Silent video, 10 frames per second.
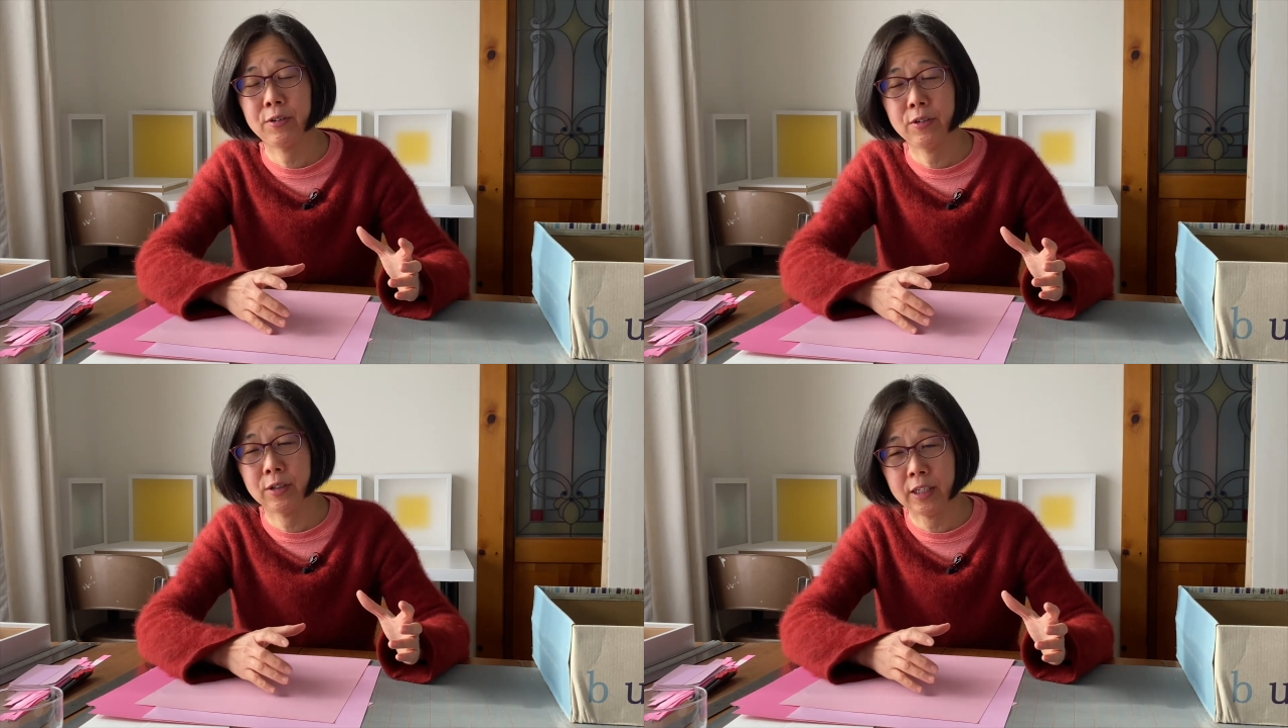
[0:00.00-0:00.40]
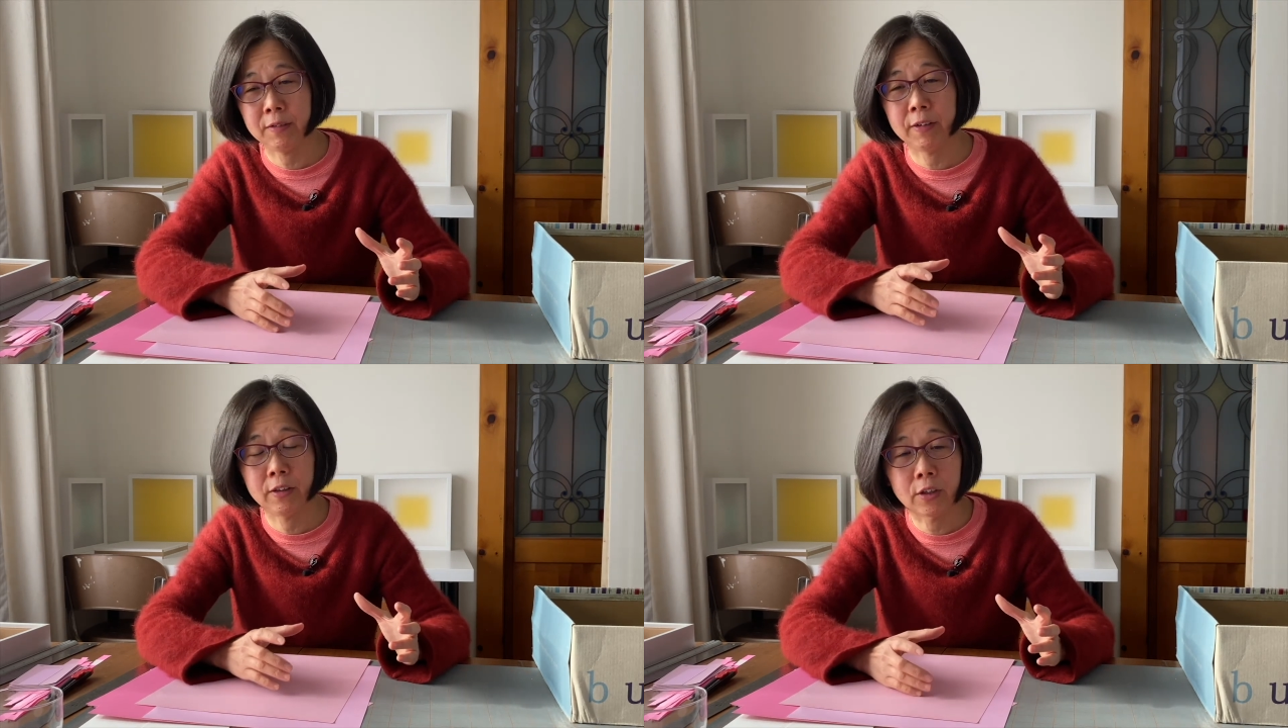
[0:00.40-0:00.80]
to
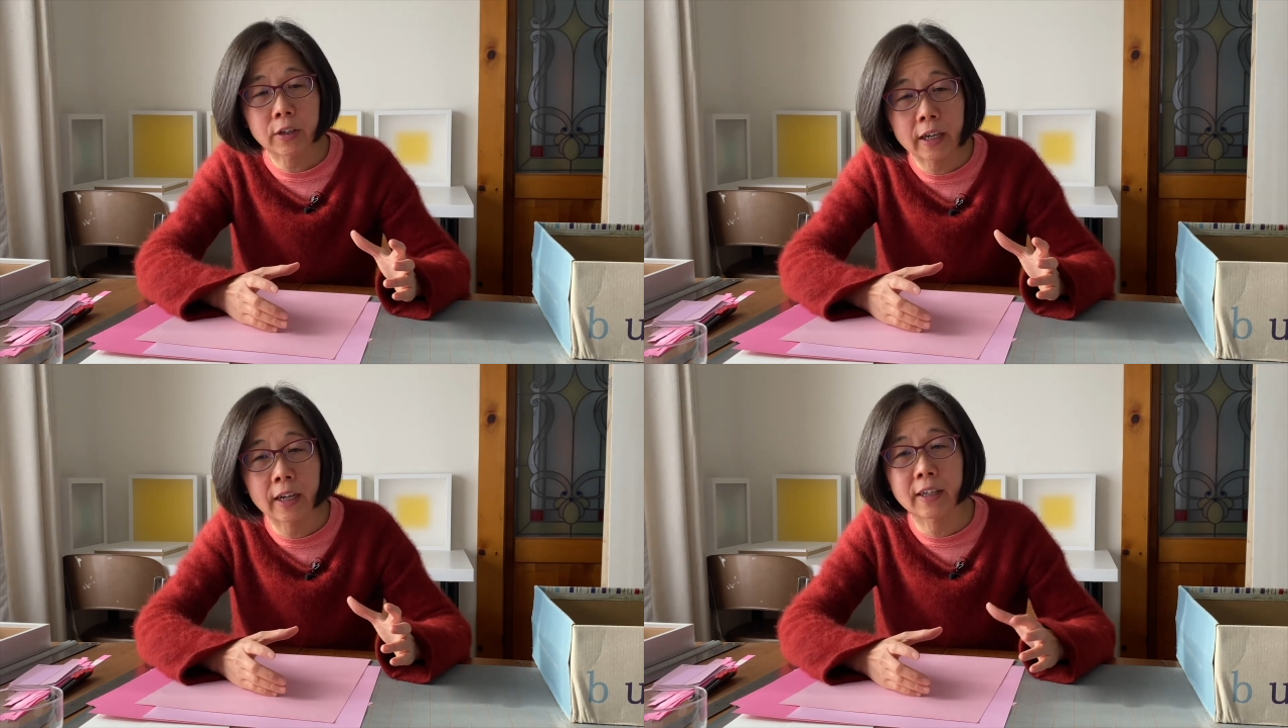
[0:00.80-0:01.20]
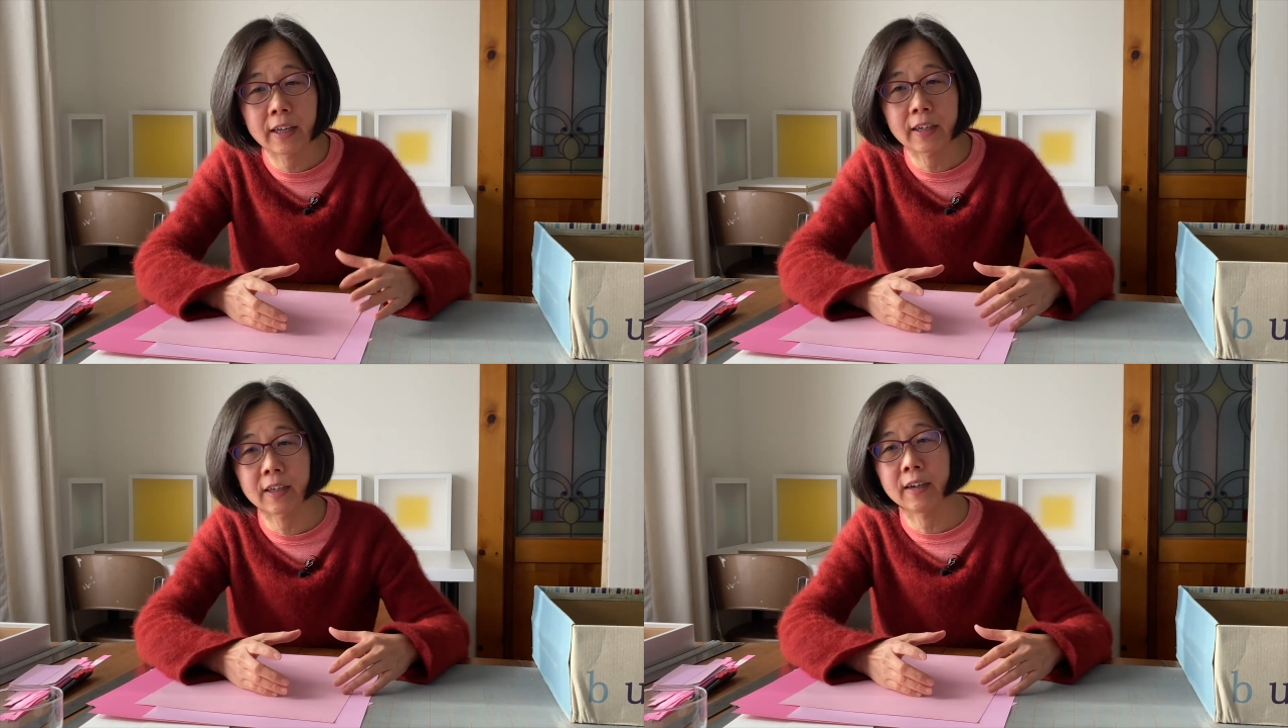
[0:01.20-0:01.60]
even look at,
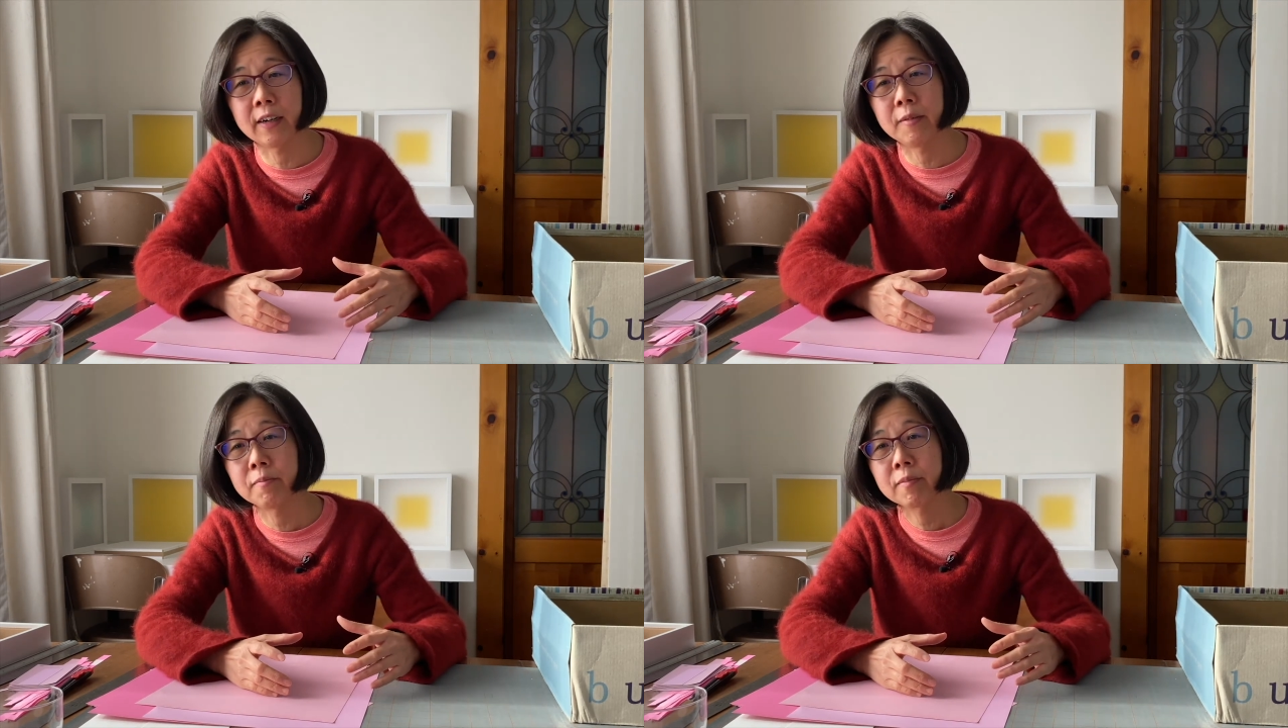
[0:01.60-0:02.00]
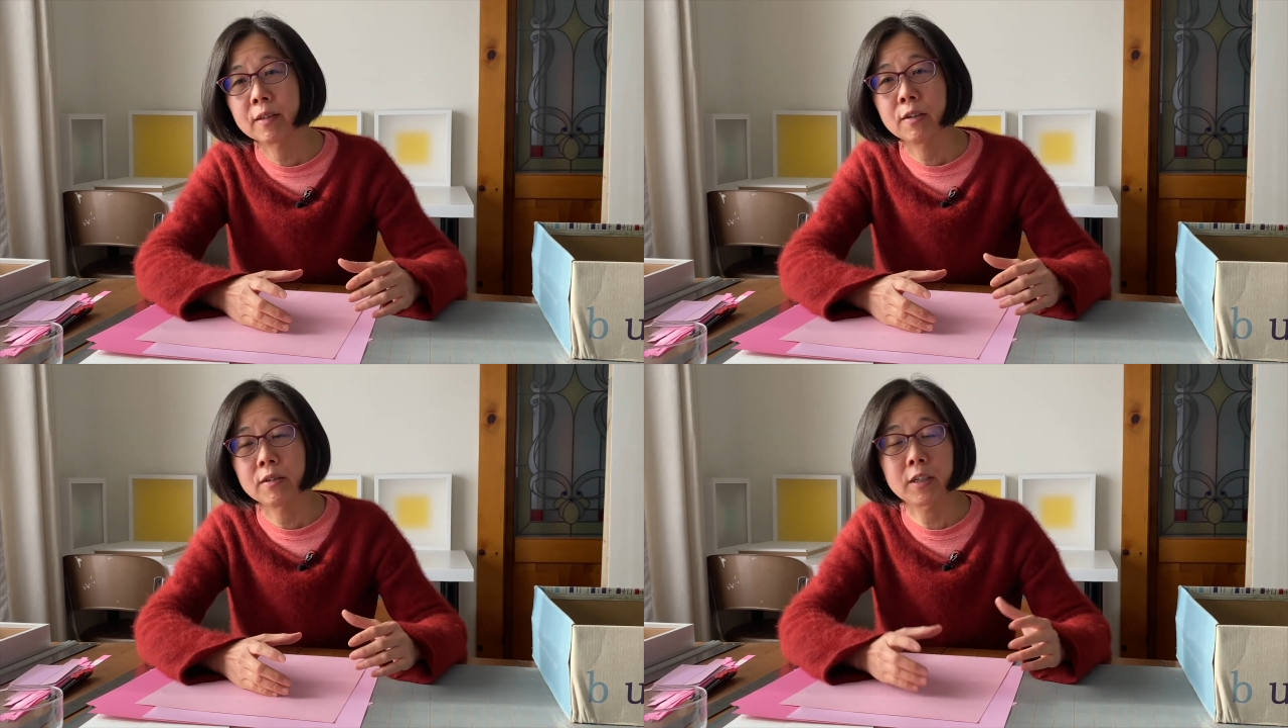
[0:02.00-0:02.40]
like
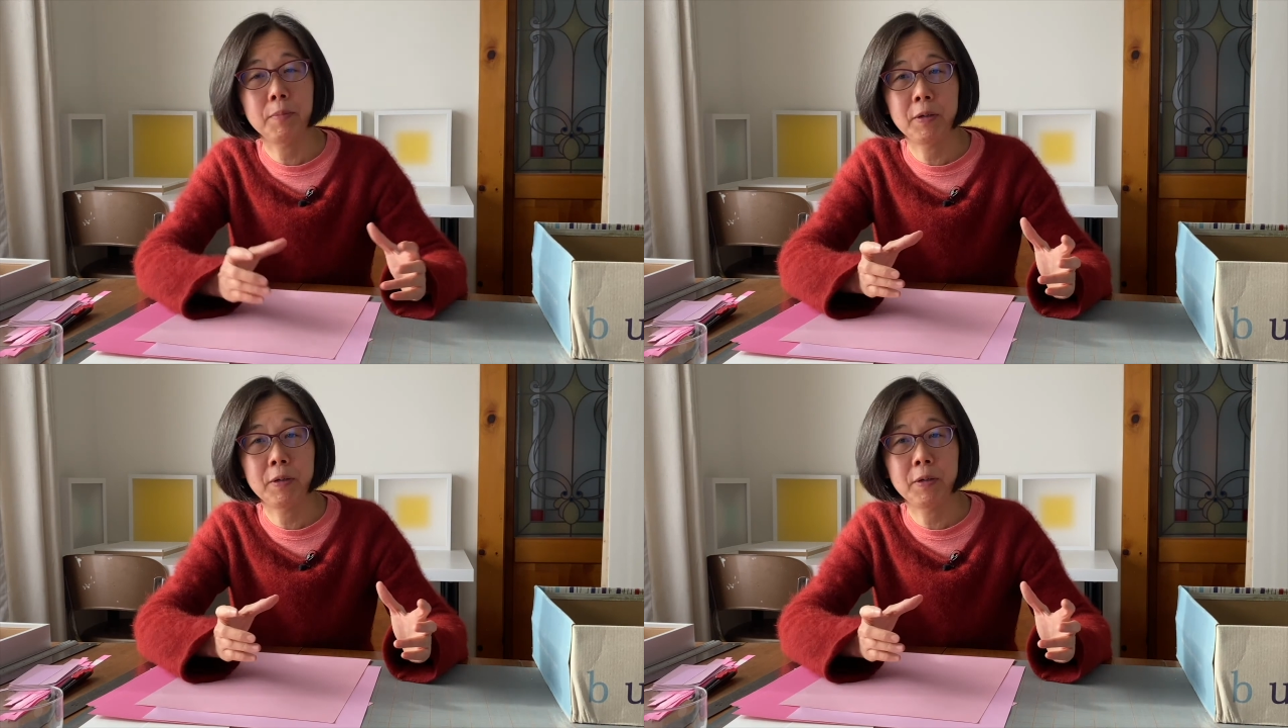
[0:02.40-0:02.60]
could